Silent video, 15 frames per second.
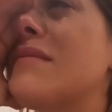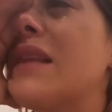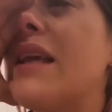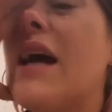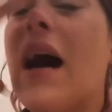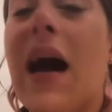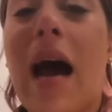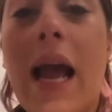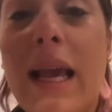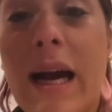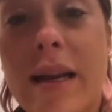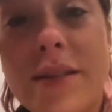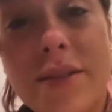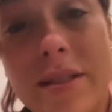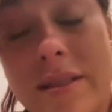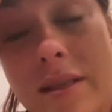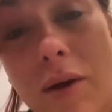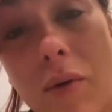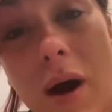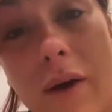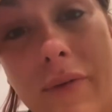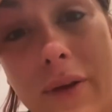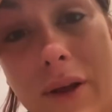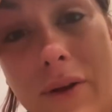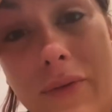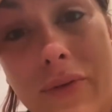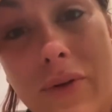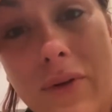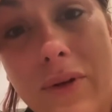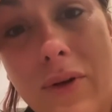yeah, I gotta just go off of here
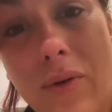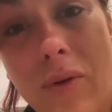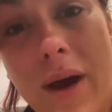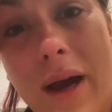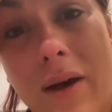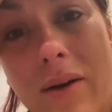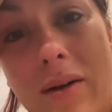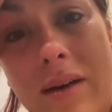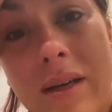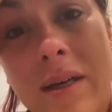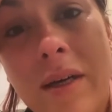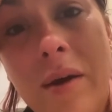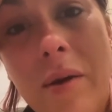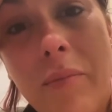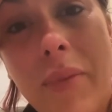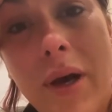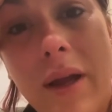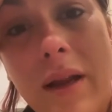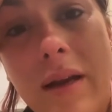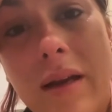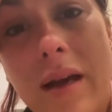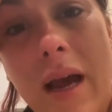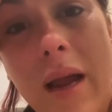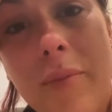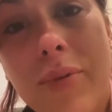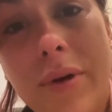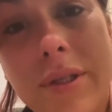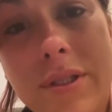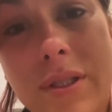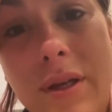for a little while, but I
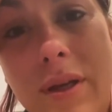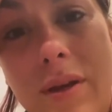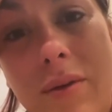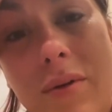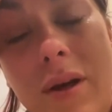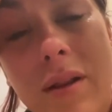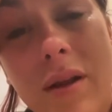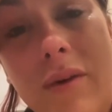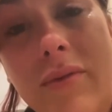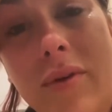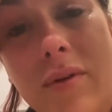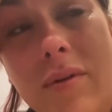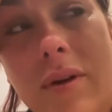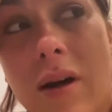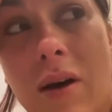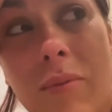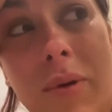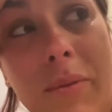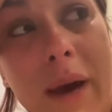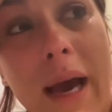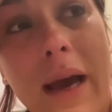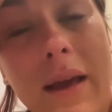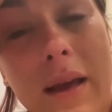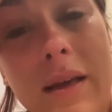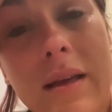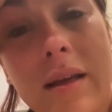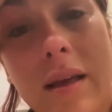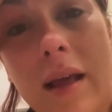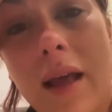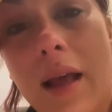appreciate you, I love you, and I'll be back.
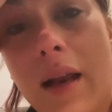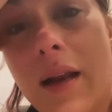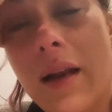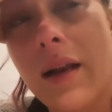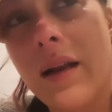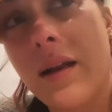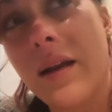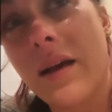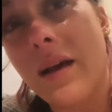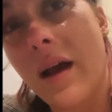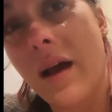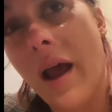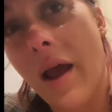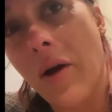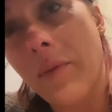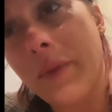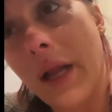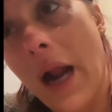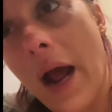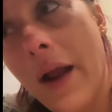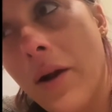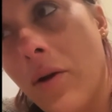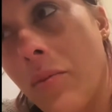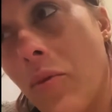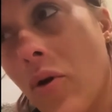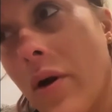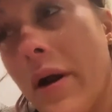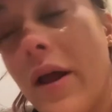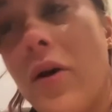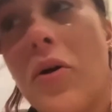And I hope that I know more,
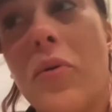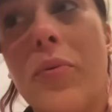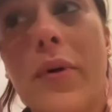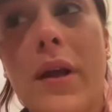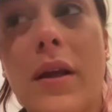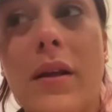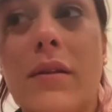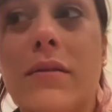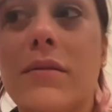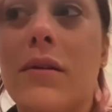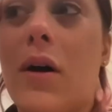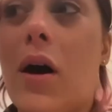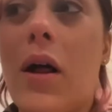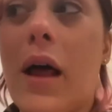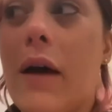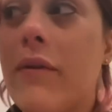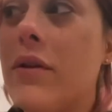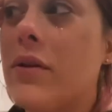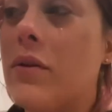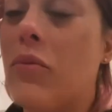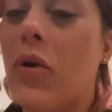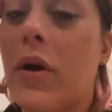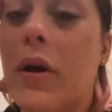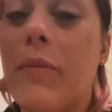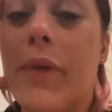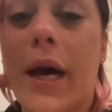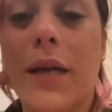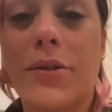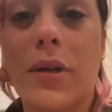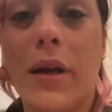and I hope we all have a little more
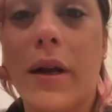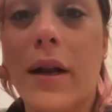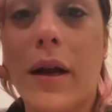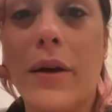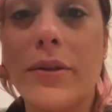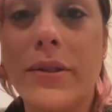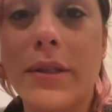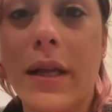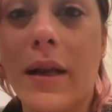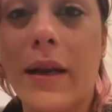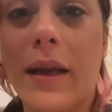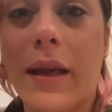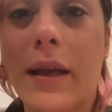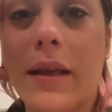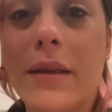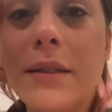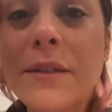compassion and understanding.